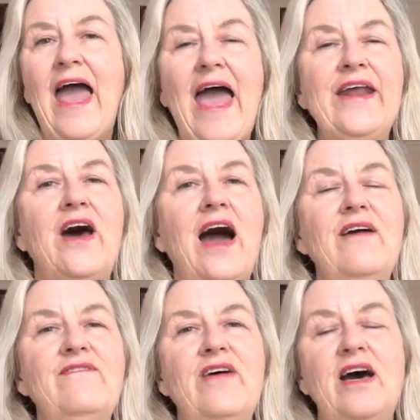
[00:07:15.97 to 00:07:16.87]
And I
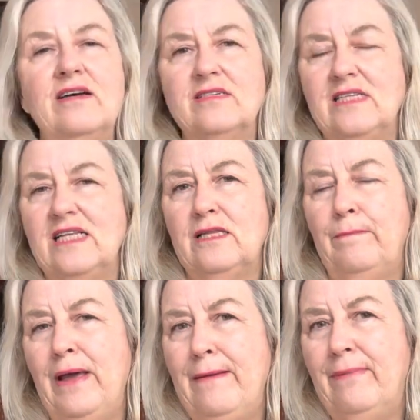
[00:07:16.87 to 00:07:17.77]
found that the
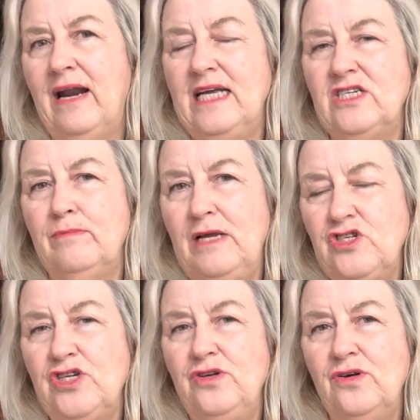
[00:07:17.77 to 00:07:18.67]
people at
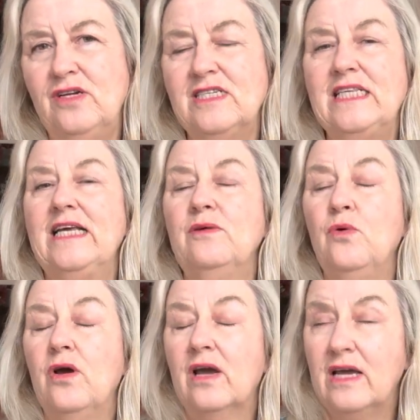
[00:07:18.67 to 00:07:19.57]
dementia units that
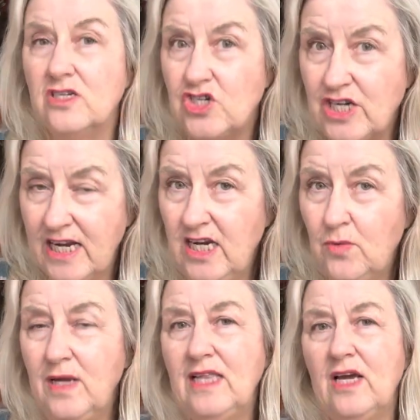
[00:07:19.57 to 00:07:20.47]
were
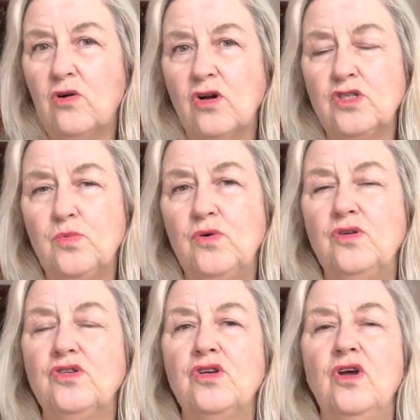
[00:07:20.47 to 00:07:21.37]
continuing their
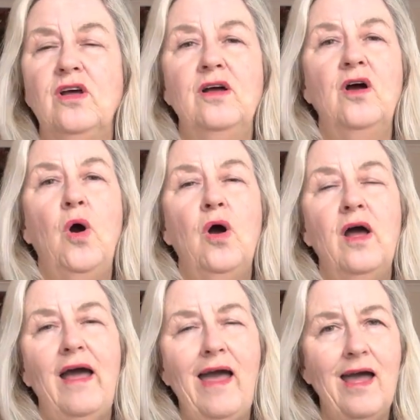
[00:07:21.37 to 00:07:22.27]
crosswords
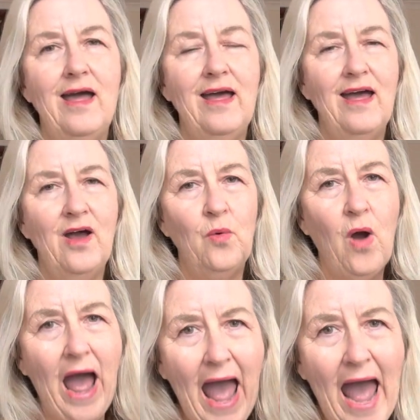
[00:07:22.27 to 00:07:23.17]

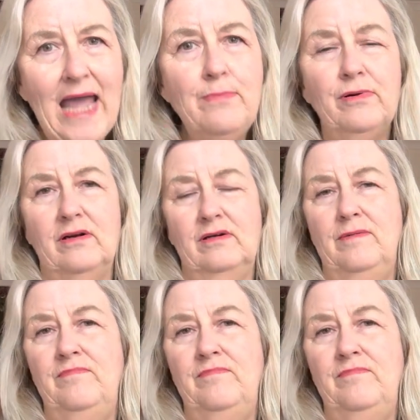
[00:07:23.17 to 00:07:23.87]
were able